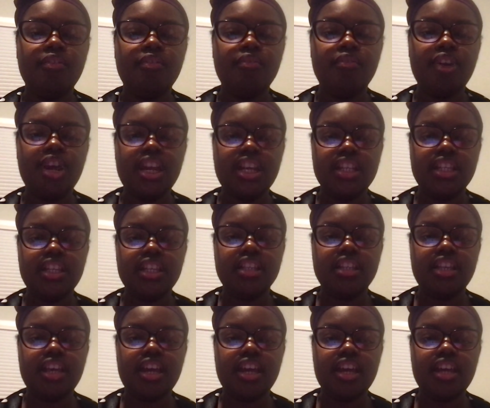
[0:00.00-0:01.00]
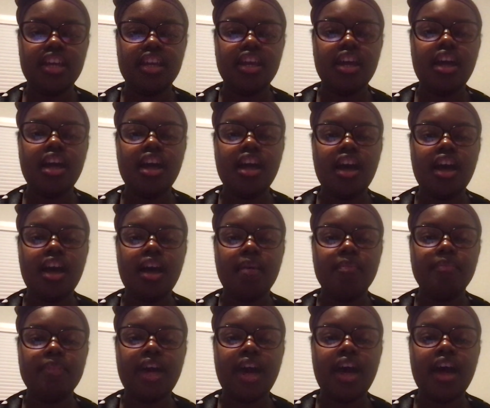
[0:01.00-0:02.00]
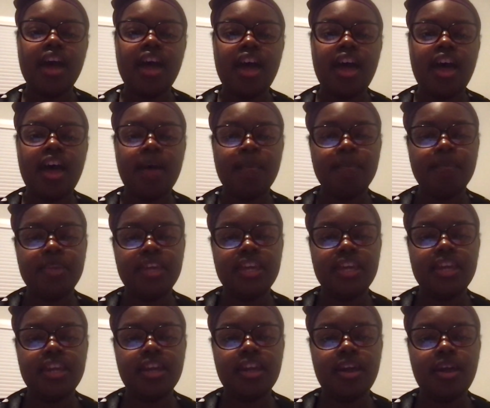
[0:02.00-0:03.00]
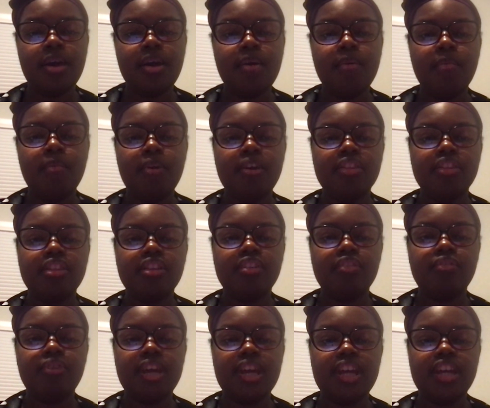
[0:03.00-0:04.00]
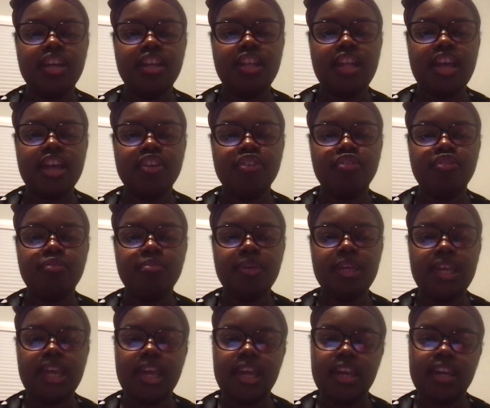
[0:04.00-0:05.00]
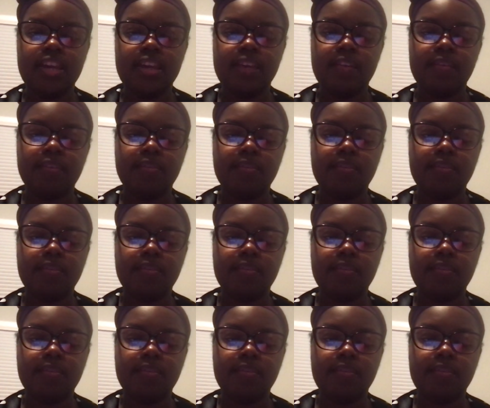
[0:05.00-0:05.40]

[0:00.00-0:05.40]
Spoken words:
phrases like, I'm not happy with the way that you behave,